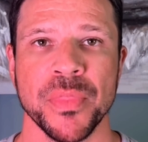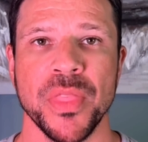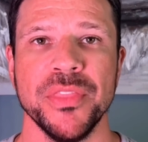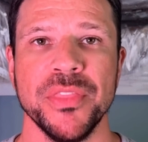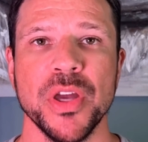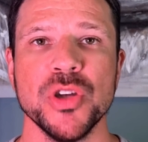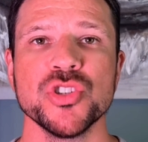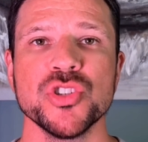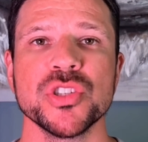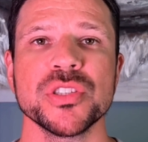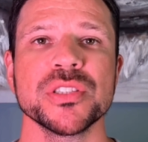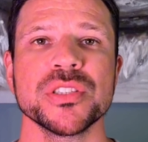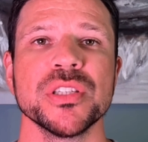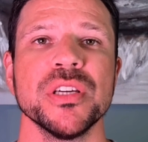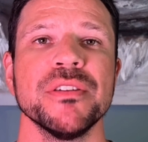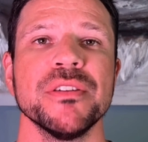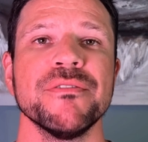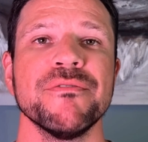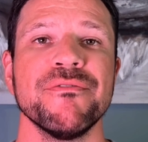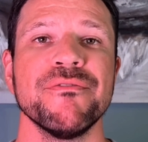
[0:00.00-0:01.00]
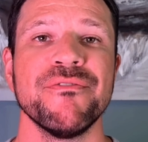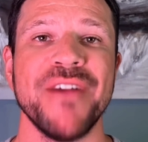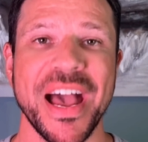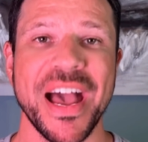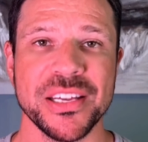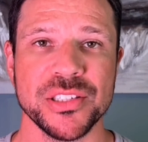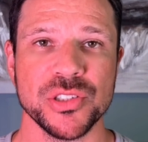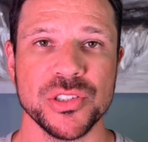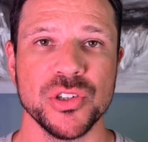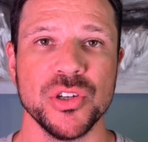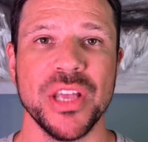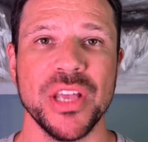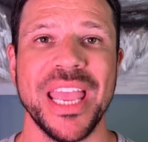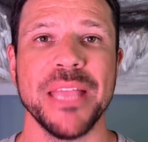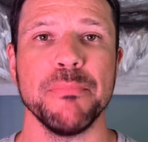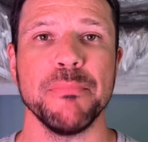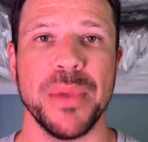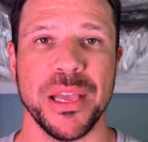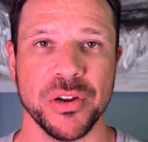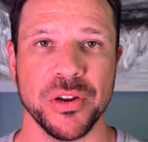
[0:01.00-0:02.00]
They're just faster
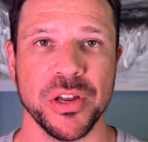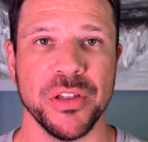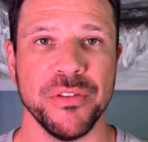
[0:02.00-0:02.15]
and better